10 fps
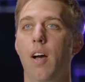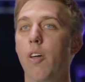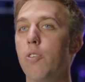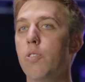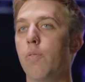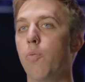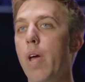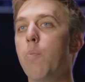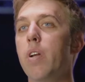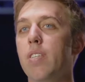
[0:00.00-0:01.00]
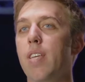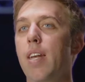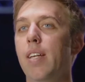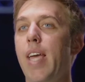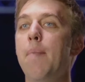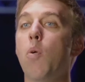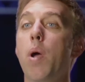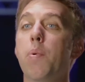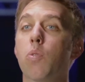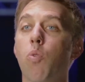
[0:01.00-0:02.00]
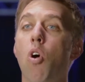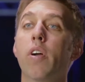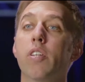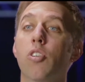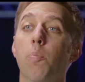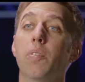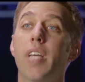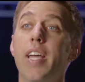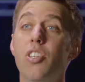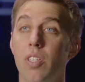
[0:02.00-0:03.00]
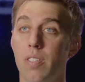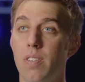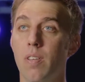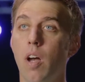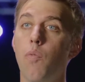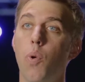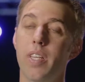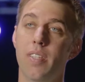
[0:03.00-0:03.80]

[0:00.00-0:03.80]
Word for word: Others have read what he said and came away with wrong interpretations of what he